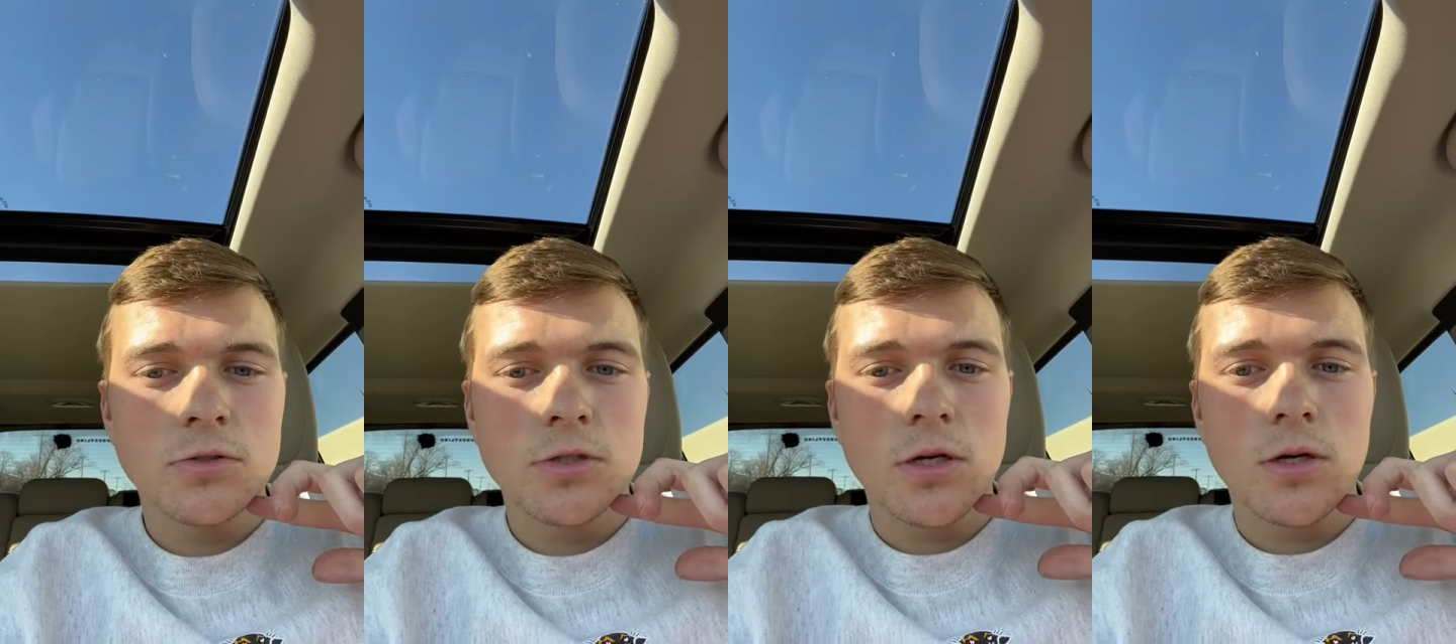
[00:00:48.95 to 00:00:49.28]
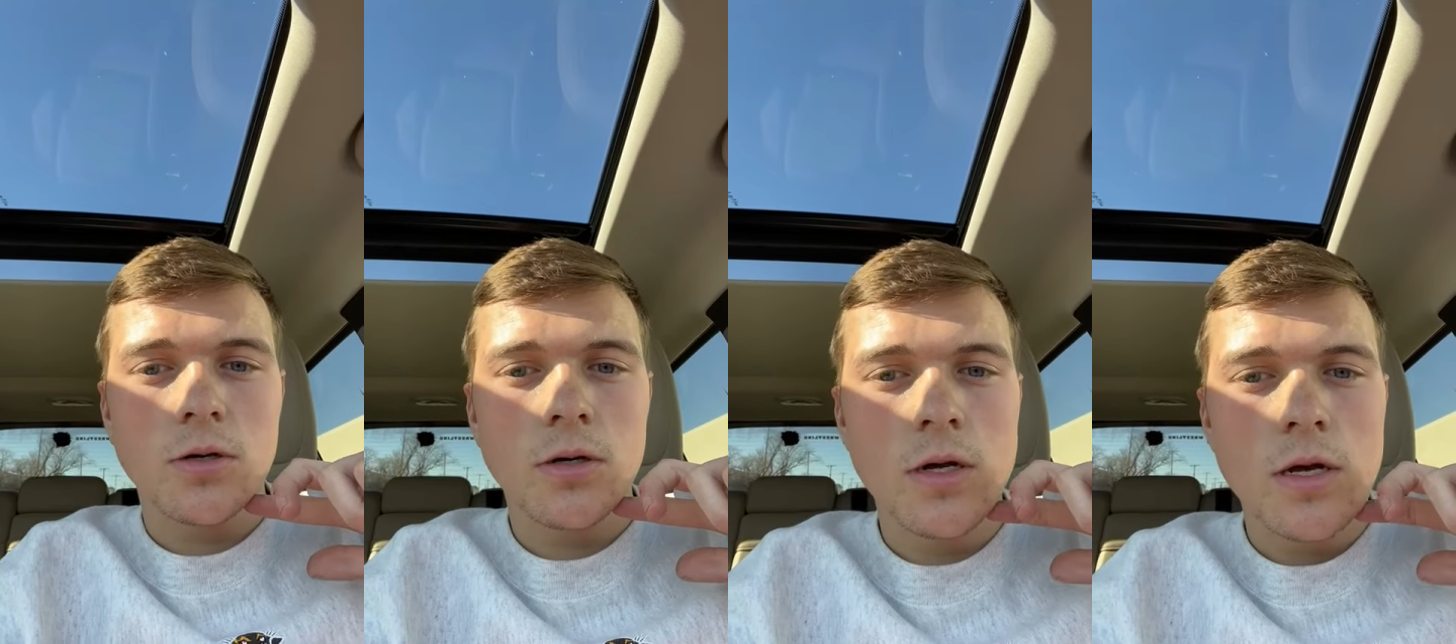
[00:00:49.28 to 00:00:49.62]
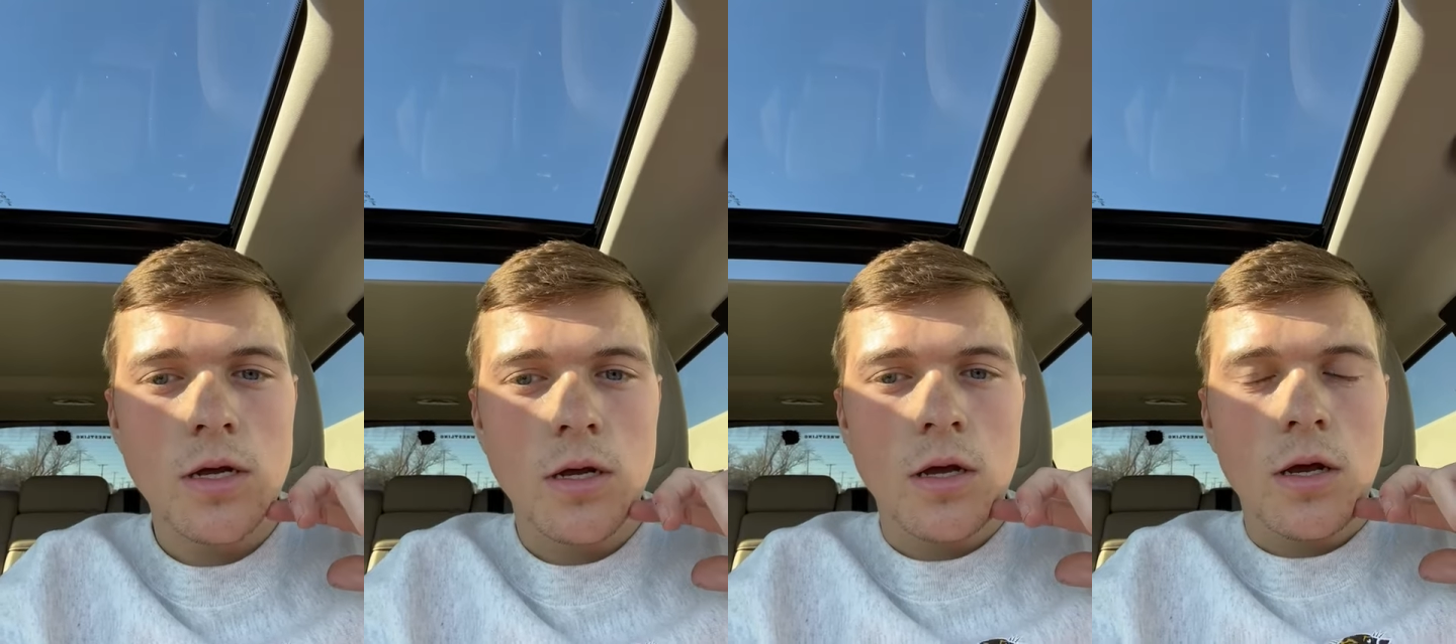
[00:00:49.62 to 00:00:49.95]
So
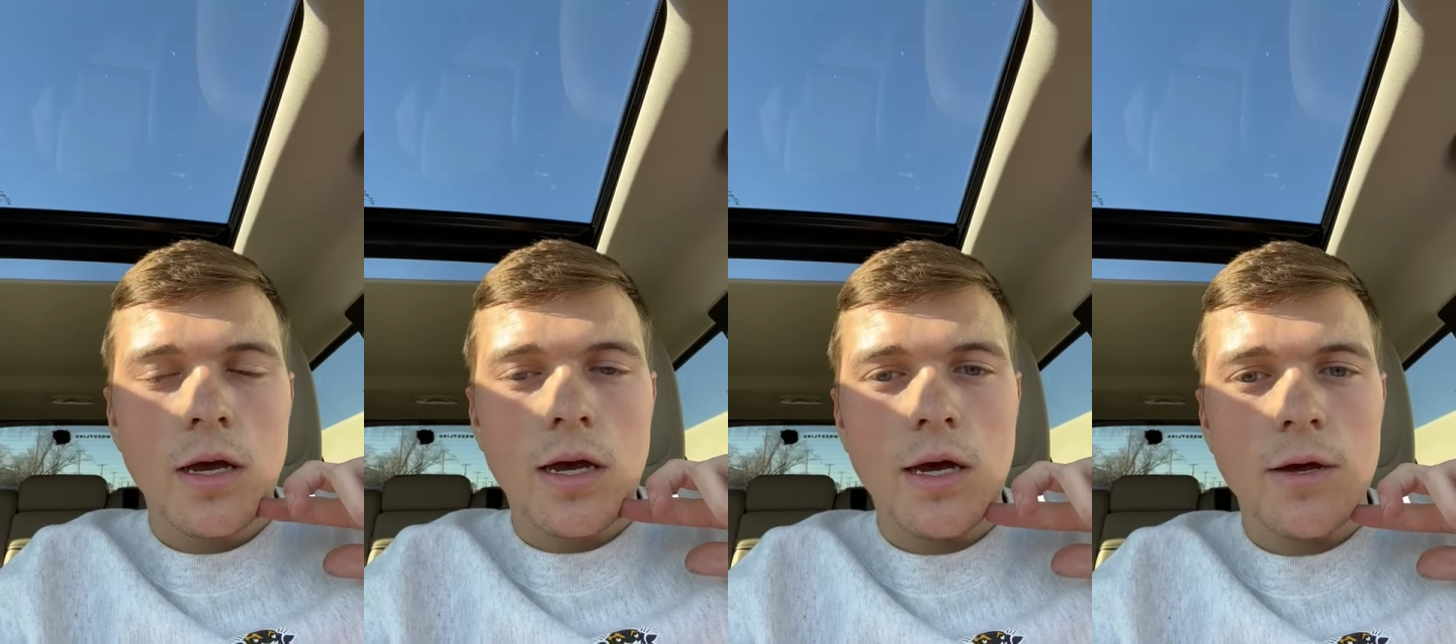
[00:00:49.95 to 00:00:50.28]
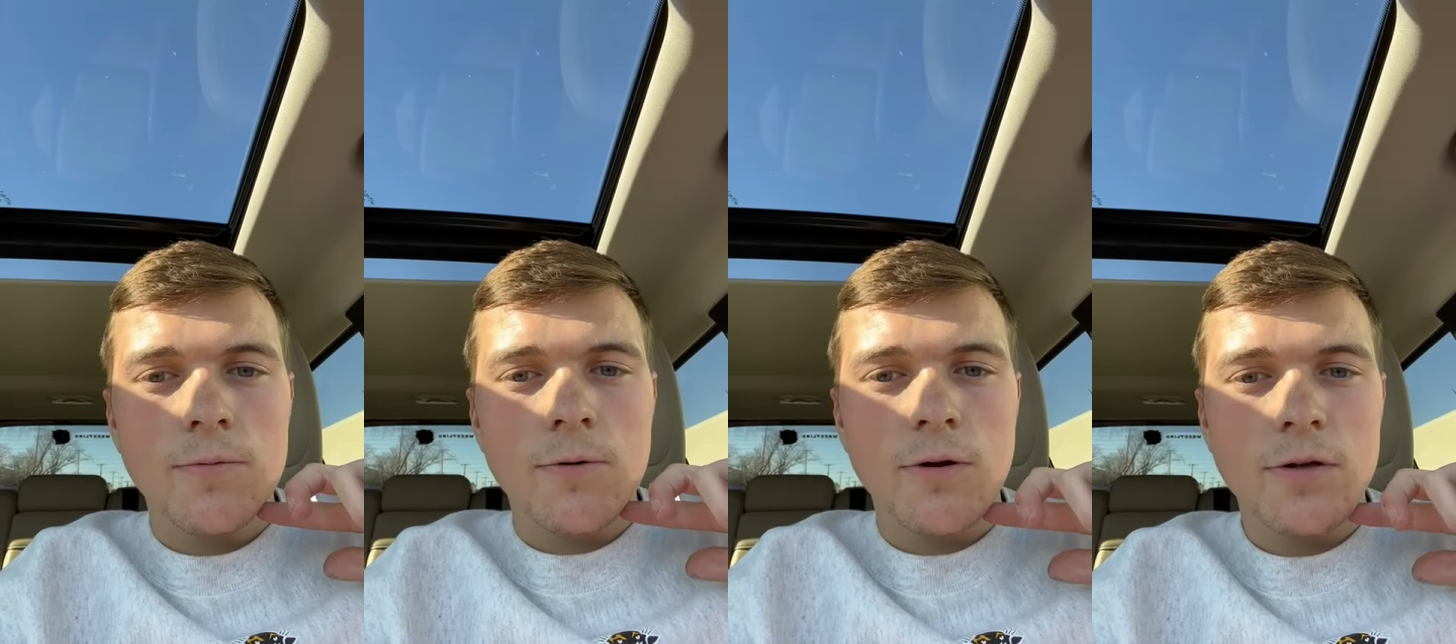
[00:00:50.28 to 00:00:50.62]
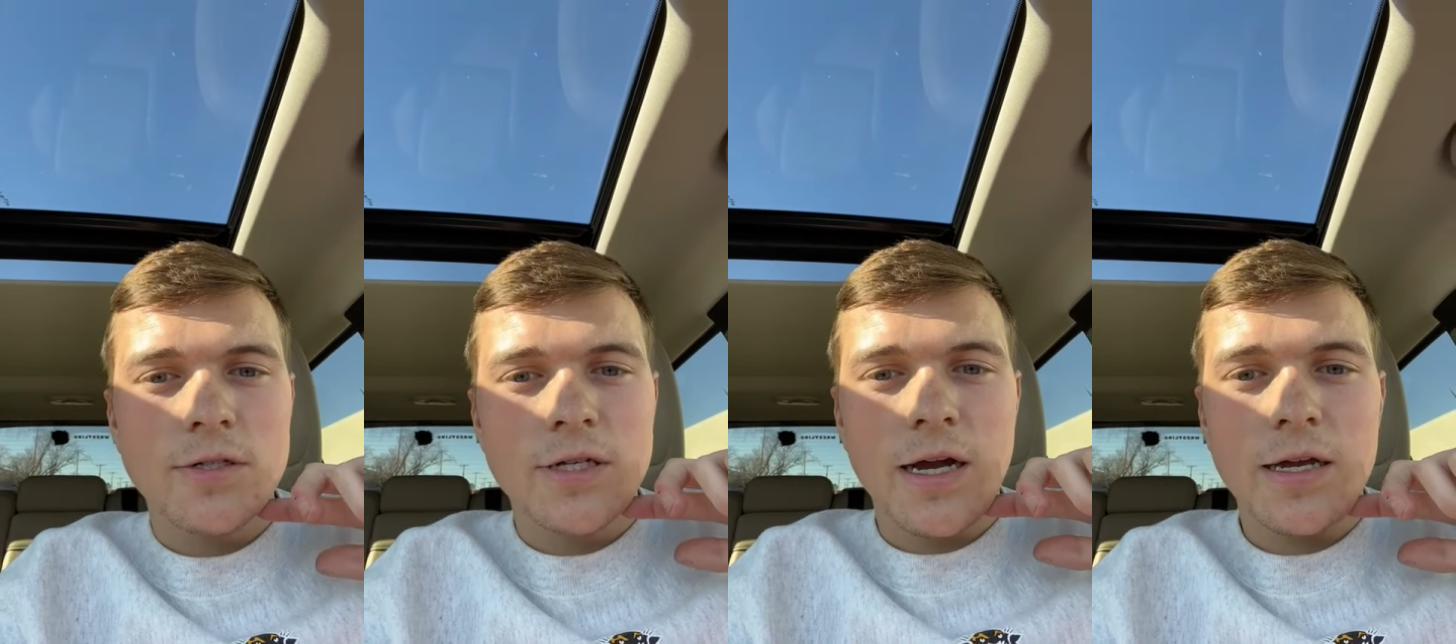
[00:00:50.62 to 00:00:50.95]
I'm really
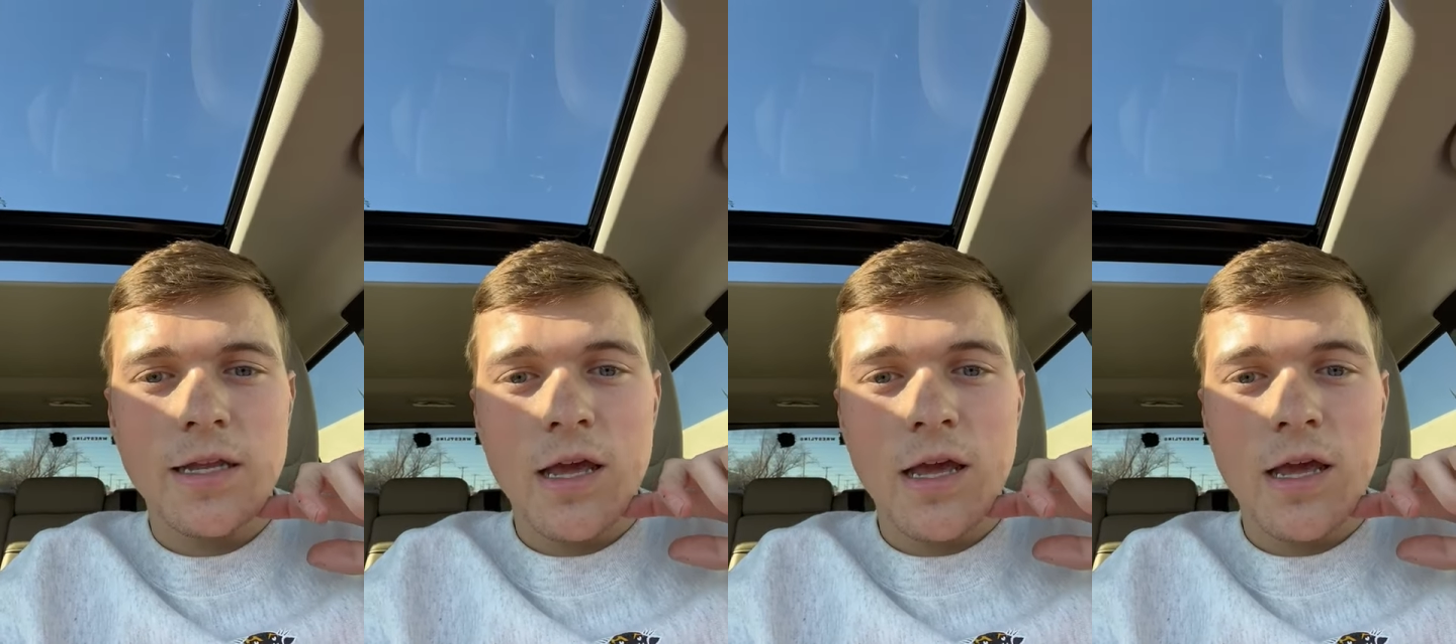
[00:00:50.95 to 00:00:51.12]
excited